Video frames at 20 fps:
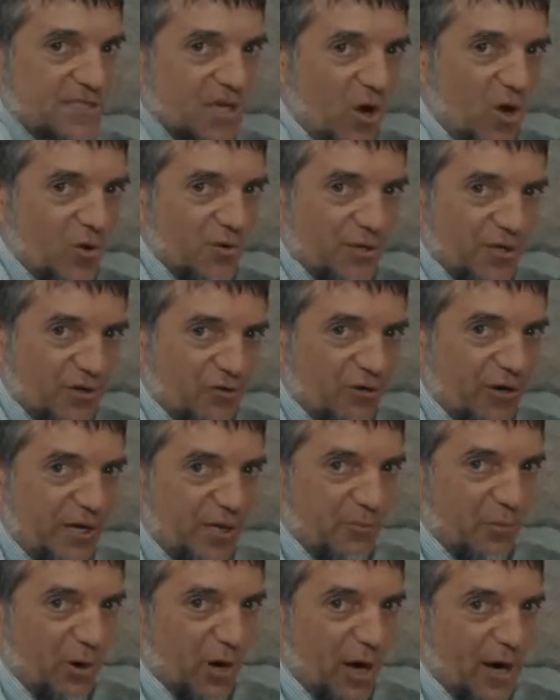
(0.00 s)
called the
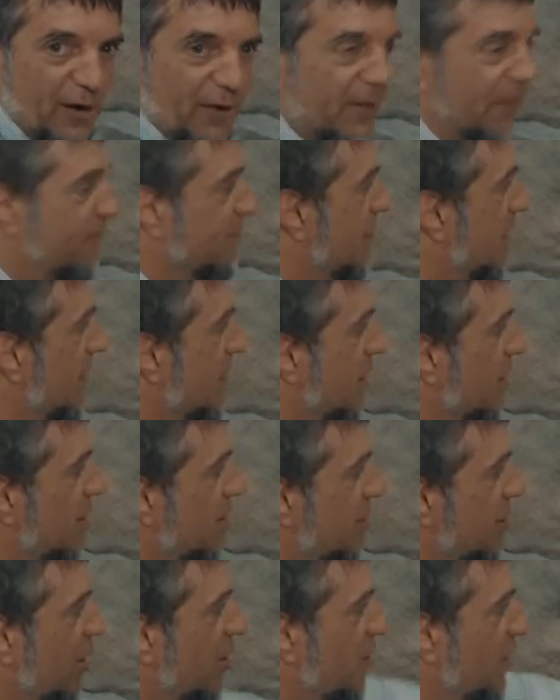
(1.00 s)
Greenbrier.
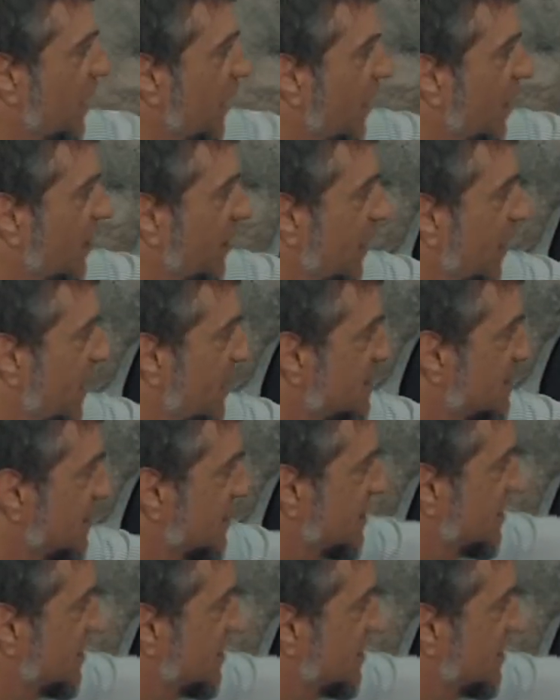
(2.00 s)
Note how it has a